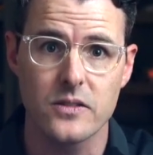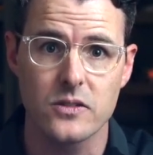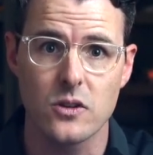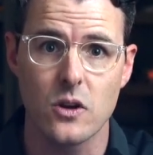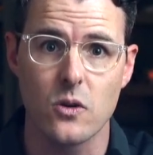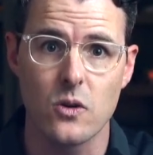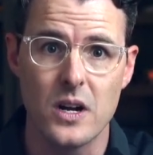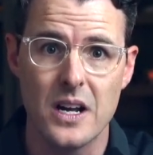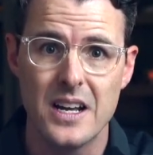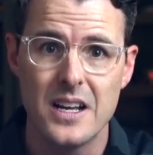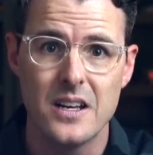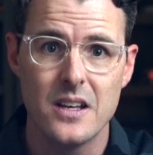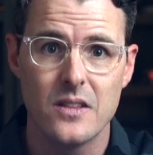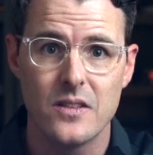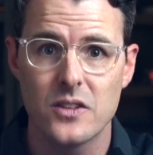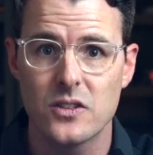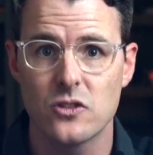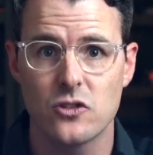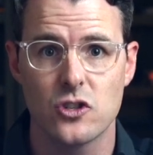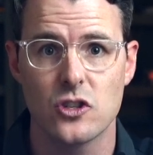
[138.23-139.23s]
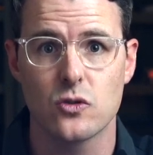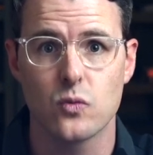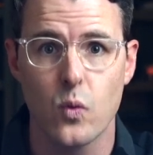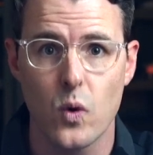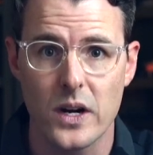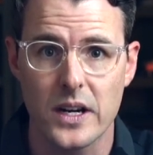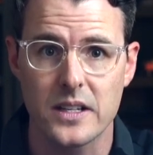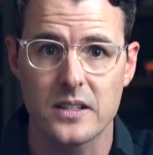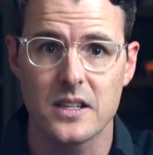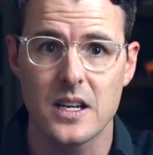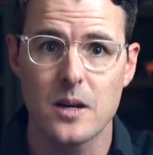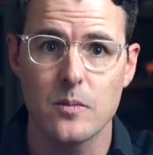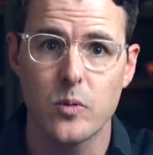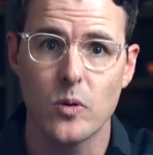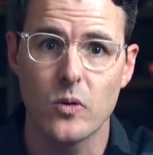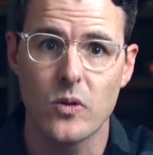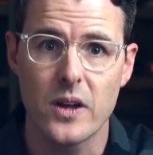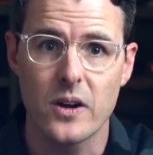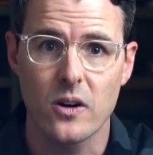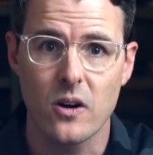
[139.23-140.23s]
So this is just one
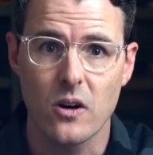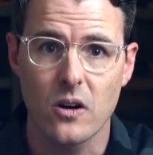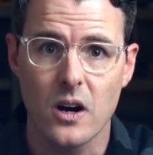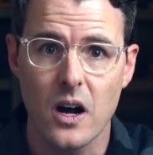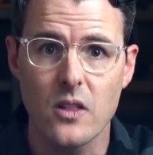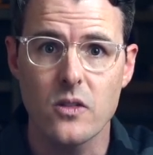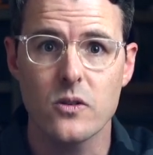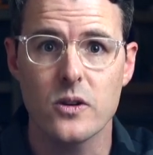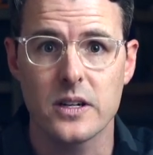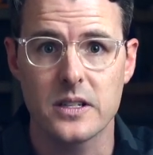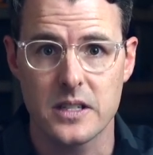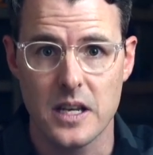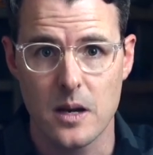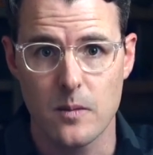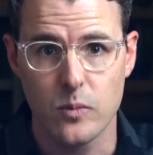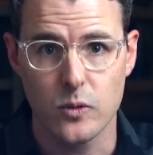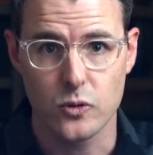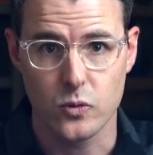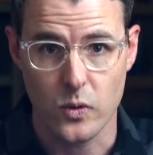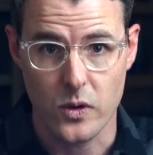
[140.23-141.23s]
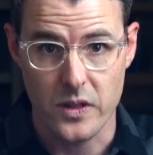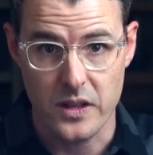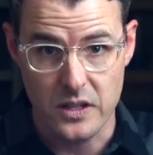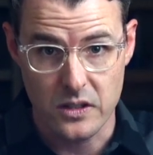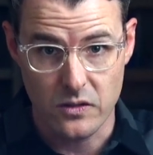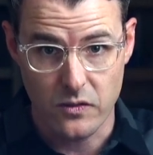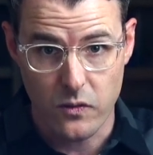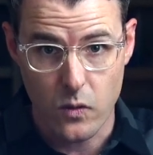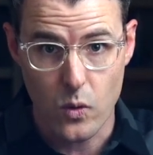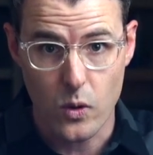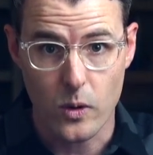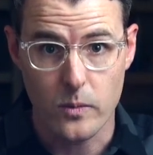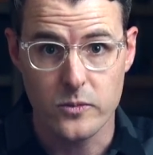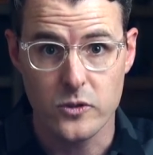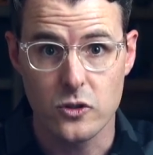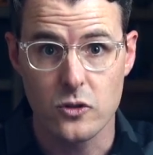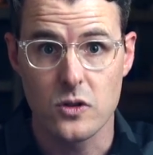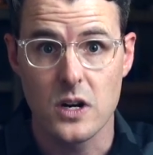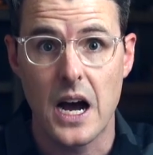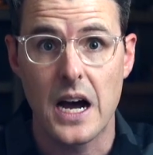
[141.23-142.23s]
example. There are other examples where these forms
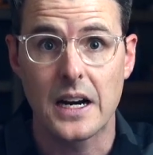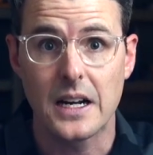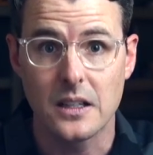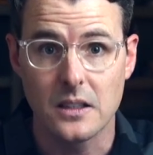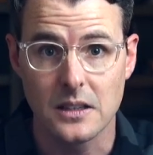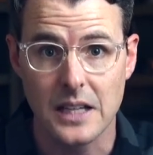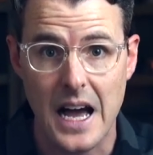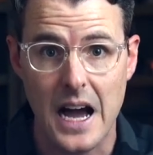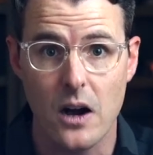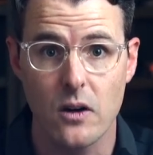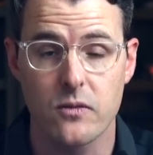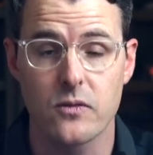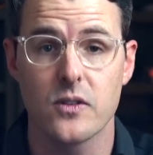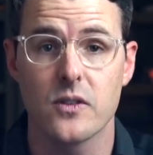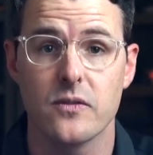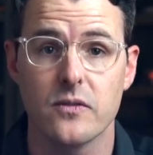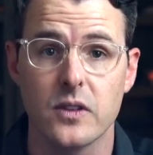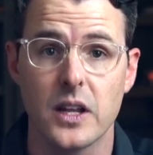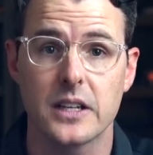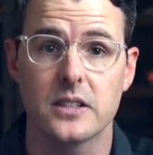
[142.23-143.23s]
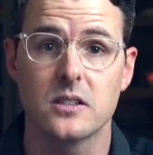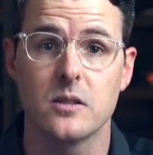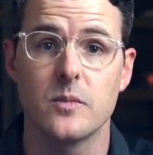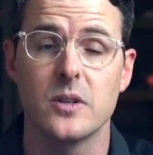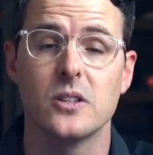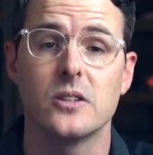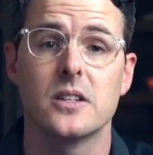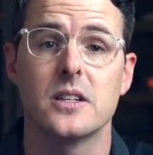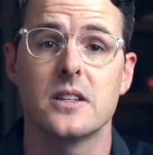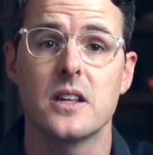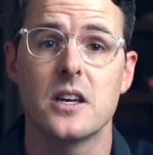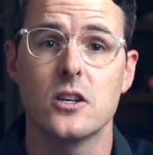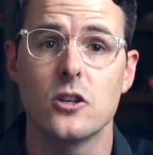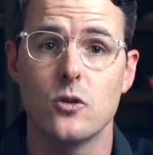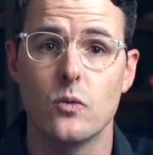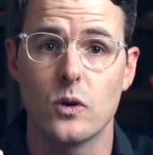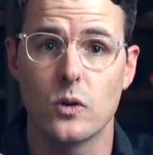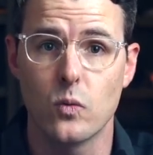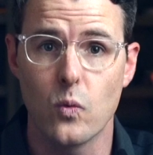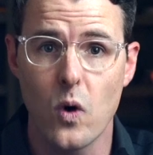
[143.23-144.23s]
do not allow for the flexibility that you
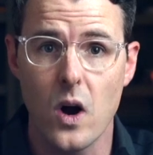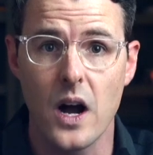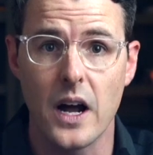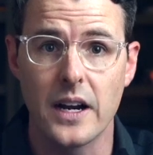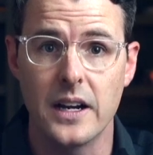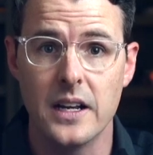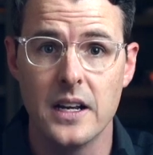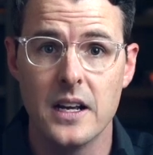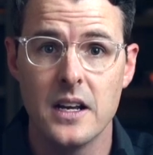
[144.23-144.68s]
would want.